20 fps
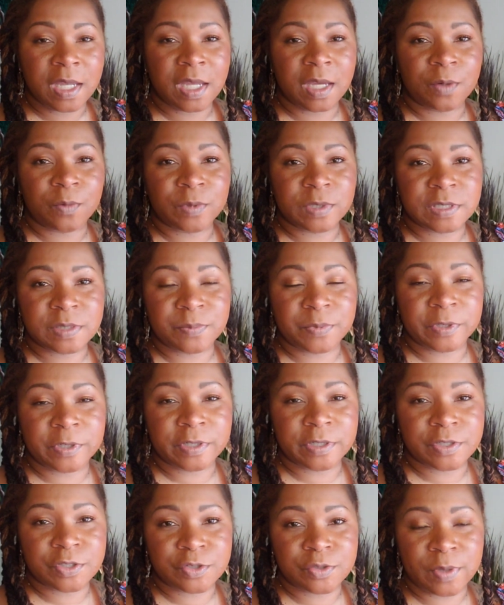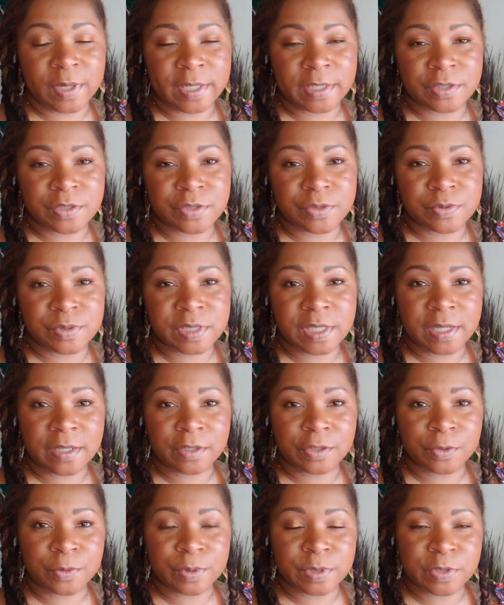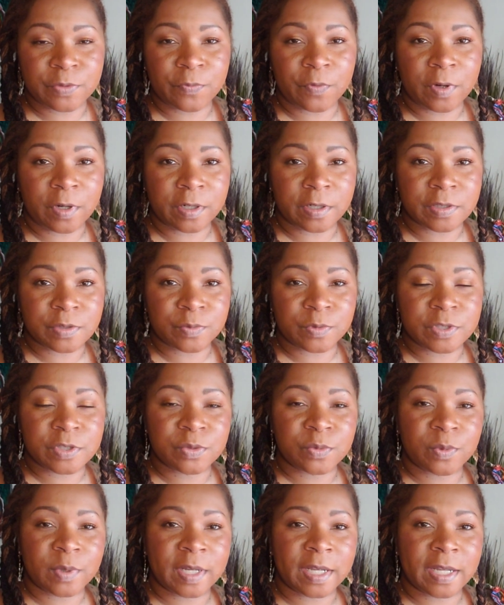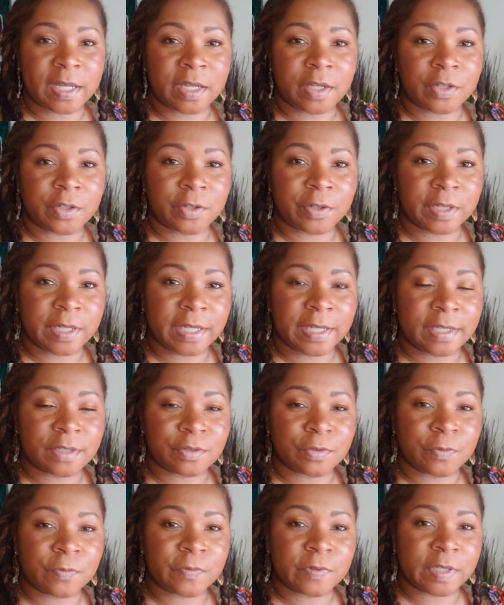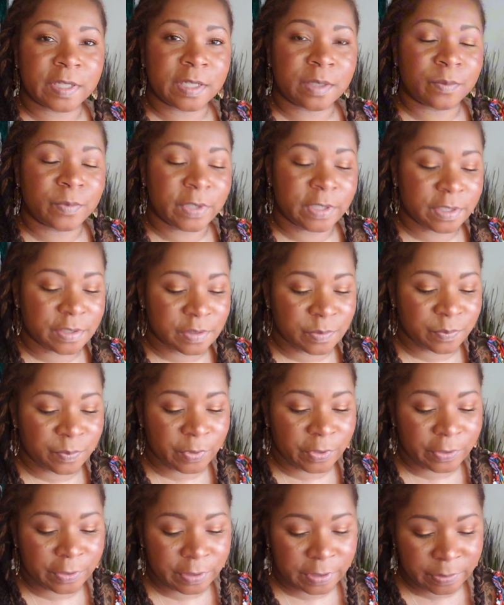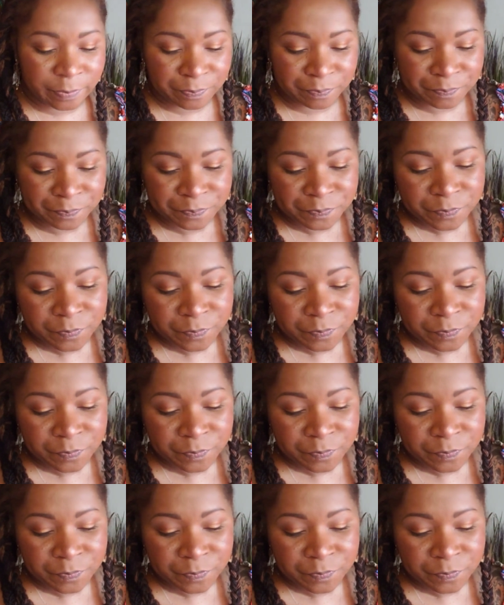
and what spirit is trying to tell you as far as which way your candle flame is burning.